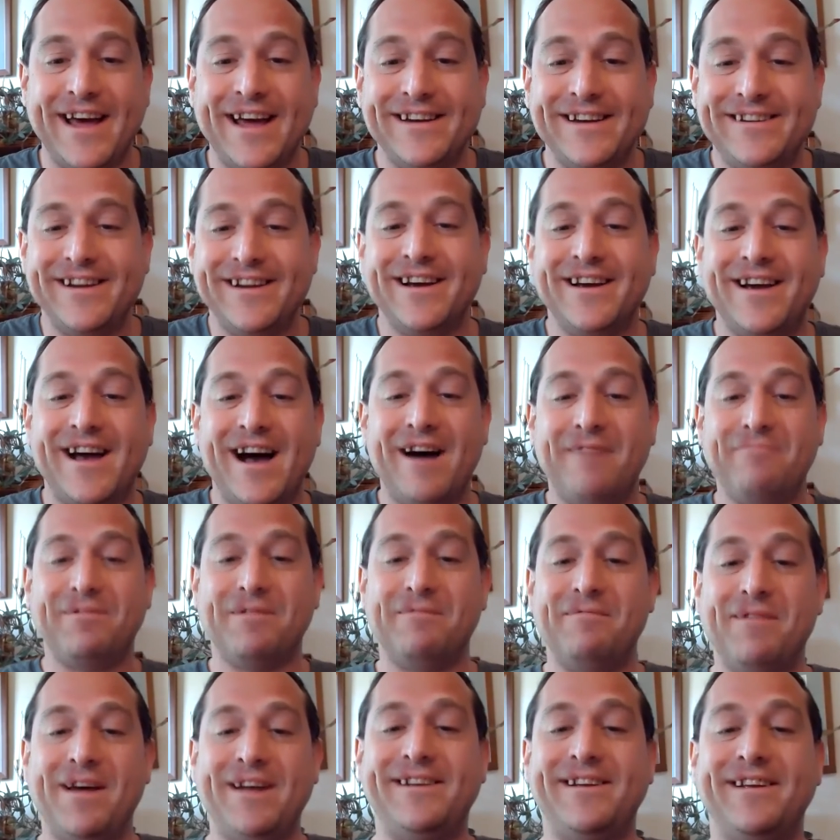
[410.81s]
and she
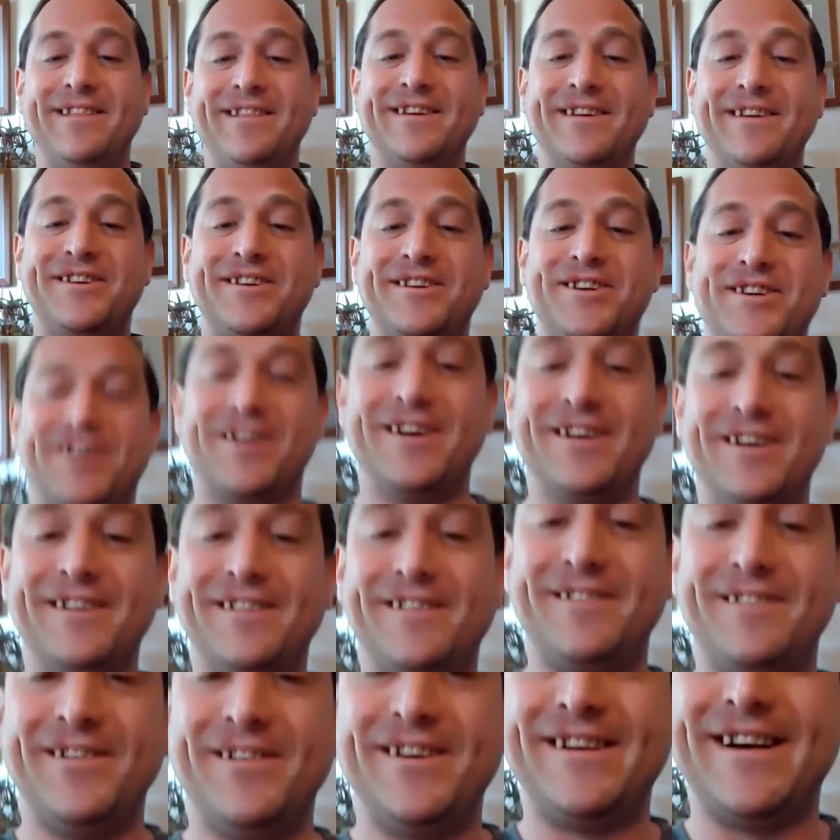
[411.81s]
complimented the
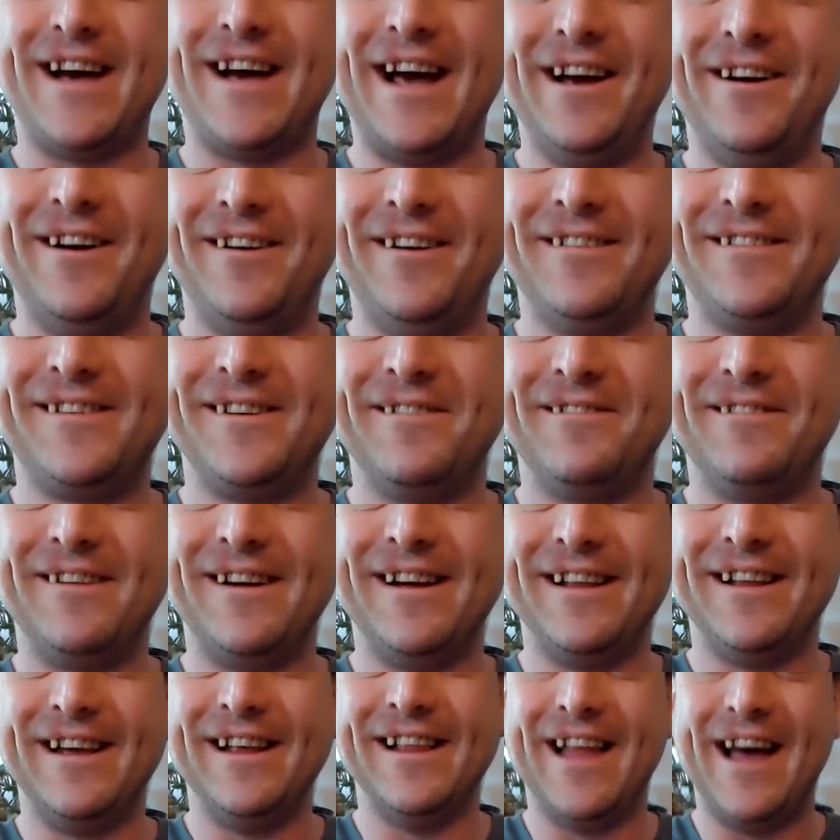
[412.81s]
shirts, which I also
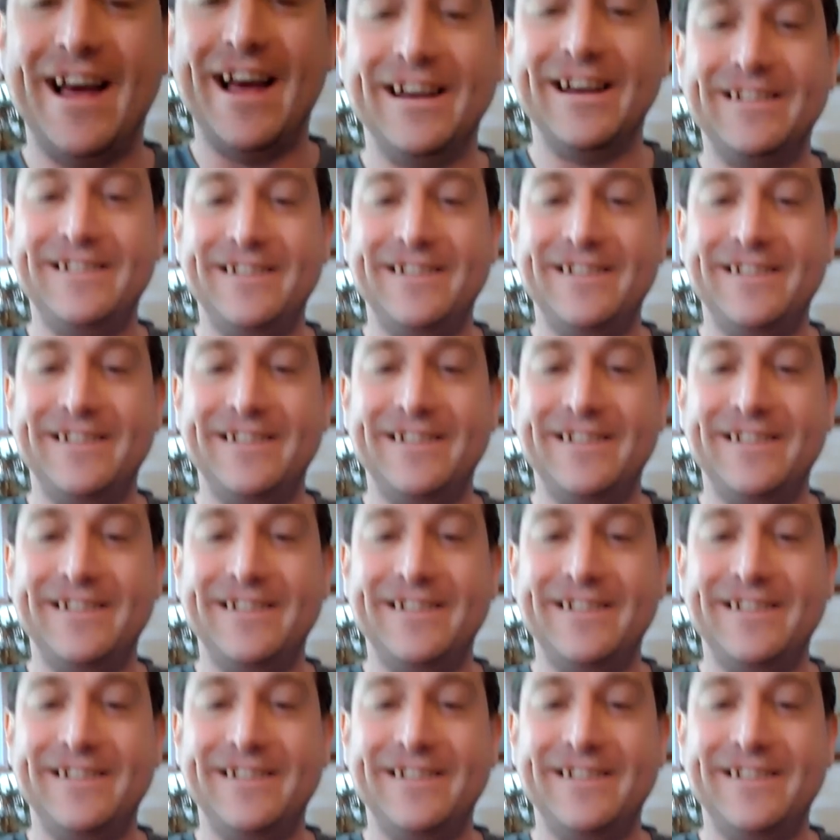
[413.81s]
really like.